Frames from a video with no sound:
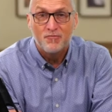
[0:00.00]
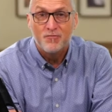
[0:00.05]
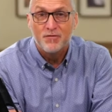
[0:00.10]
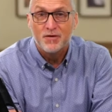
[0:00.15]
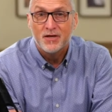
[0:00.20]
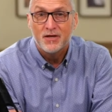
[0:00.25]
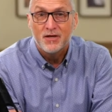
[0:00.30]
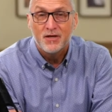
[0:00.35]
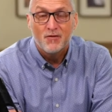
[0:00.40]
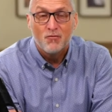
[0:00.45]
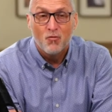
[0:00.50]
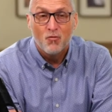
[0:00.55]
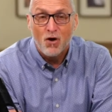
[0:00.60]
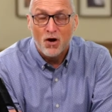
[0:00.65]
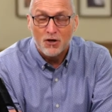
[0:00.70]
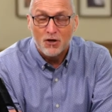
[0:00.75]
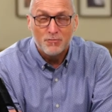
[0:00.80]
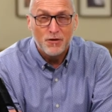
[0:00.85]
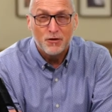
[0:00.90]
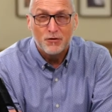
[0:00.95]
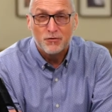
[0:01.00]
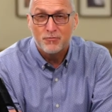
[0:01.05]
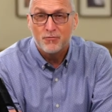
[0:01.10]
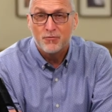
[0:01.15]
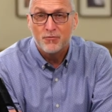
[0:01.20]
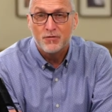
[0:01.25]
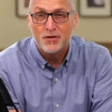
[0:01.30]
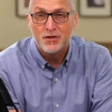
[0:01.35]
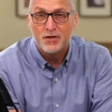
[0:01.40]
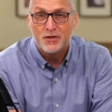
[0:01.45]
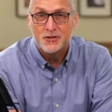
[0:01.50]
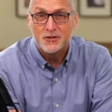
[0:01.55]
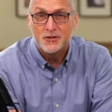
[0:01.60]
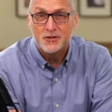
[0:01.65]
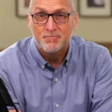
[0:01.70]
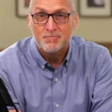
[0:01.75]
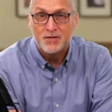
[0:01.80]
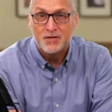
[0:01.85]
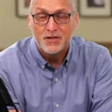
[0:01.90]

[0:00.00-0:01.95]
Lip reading: me. Walk me through this.